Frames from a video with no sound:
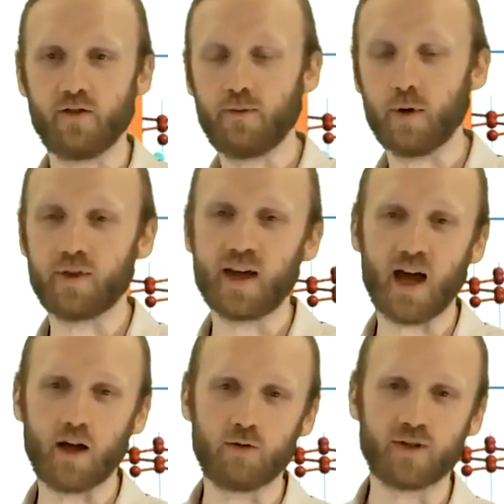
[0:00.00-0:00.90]
both the
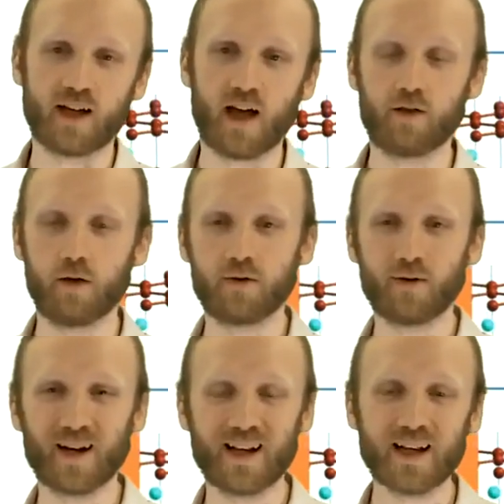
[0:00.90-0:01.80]
anode and the cathode, that are
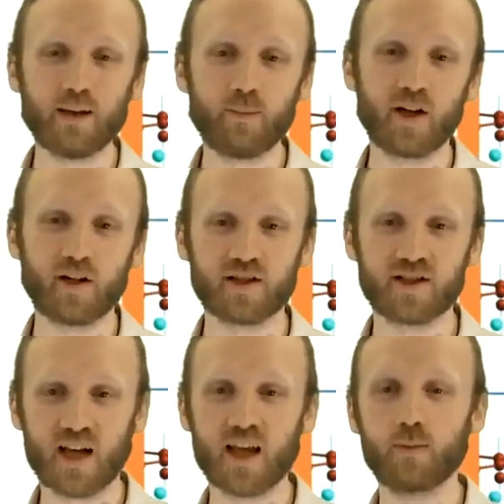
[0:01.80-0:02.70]
a little bit
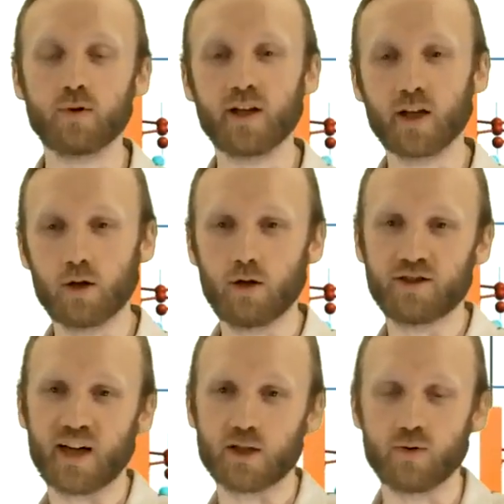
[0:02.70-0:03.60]
unstable in
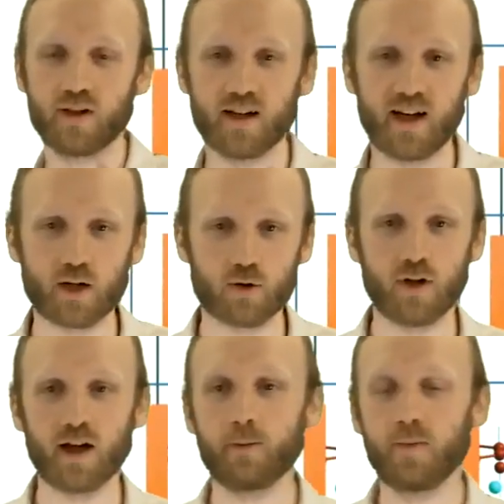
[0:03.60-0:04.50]
contact with the
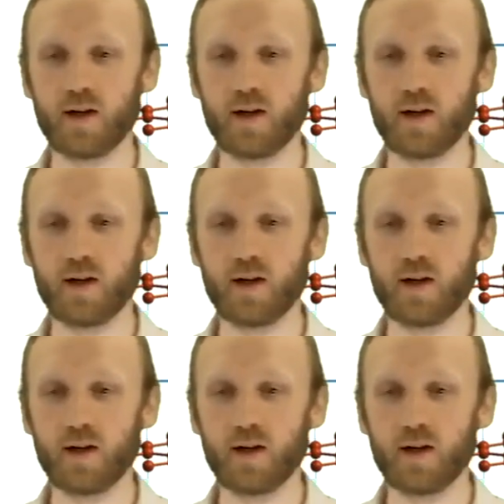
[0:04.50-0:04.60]
electrolyte.